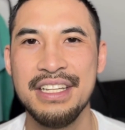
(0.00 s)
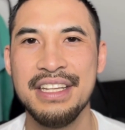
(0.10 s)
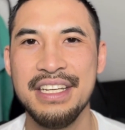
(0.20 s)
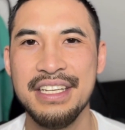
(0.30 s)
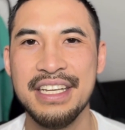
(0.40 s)

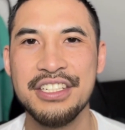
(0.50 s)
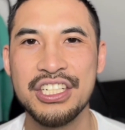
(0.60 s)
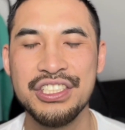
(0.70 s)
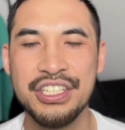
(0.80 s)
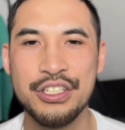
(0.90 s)
The
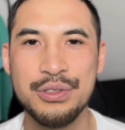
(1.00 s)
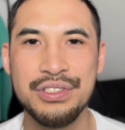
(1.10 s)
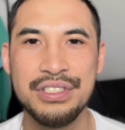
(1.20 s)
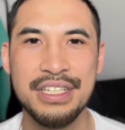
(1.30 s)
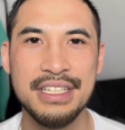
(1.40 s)
induction
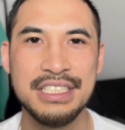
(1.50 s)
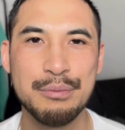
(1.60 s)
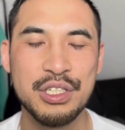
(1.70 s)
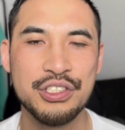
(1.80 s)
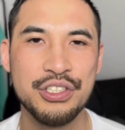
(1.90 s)
dose is
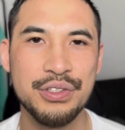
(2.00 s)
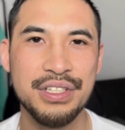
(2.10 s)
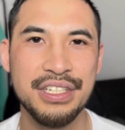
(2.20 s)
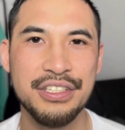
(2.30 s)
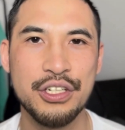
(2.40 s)
similar to
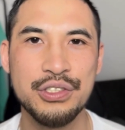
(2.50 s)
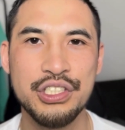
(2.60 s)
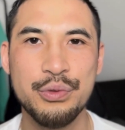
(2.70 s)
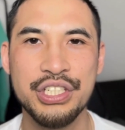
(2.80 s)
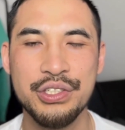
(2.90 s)
the
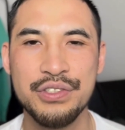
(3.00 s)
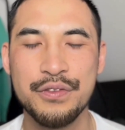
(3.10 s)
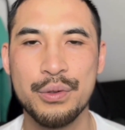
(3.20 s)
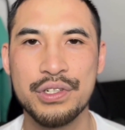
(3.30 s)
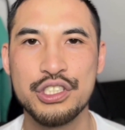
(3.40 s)
dose you would use
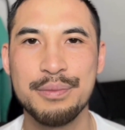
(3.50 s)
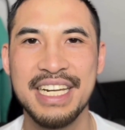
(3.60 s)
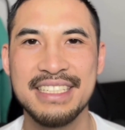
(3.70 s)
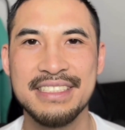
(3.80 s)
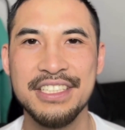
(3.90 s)
for
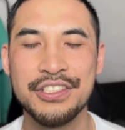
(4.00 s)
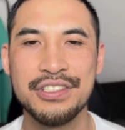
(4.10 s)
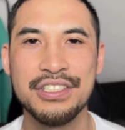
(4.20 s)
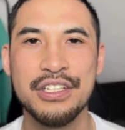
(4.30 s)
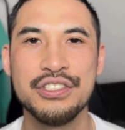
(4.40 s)
terminating
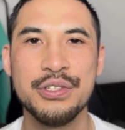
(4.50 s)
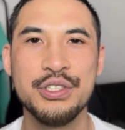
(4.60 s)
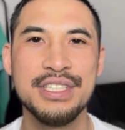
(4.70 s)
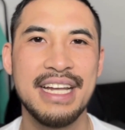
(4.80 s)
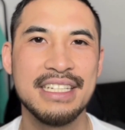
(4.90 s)
seizures, so
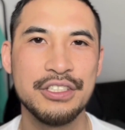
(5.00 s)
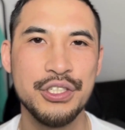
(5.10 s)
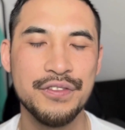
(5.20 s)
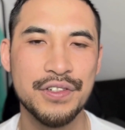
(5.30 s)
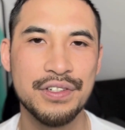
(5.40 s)
use it as a
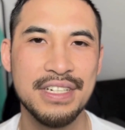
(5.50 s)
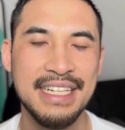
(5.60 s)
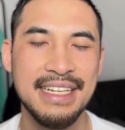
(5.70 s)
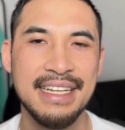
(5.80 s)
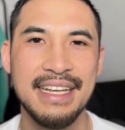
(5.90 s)
twofer
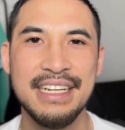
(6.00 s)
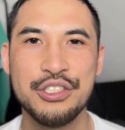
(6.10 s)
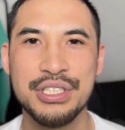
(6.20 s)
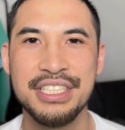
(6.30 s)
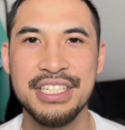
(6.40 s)
and
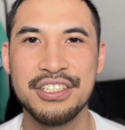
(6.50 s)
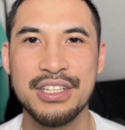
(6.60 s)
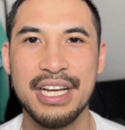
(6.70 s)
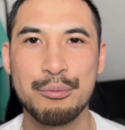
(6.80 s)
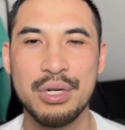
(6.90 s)
address the
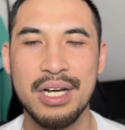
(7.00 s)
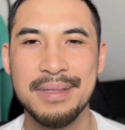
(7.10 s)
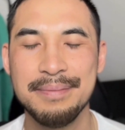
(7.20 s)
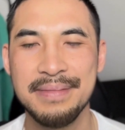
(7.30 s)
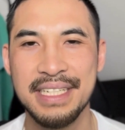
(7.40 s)
underlying
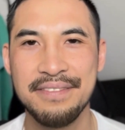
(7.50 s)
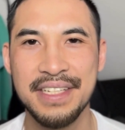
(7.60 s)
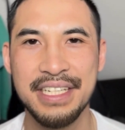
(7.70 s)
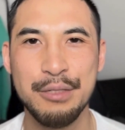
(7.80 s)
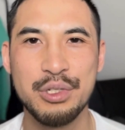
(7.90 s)
problem if
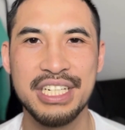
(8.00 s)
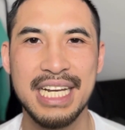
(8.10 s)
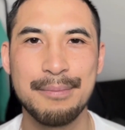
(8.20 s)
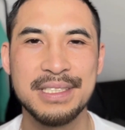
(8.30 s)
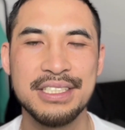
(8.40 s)
the
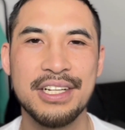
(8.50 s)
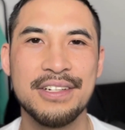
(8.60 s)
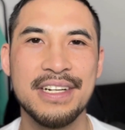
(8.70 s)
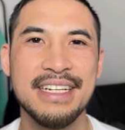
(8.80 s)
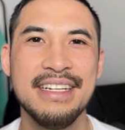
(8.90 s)
hemodynamics can
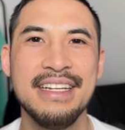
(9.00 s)
tolerate.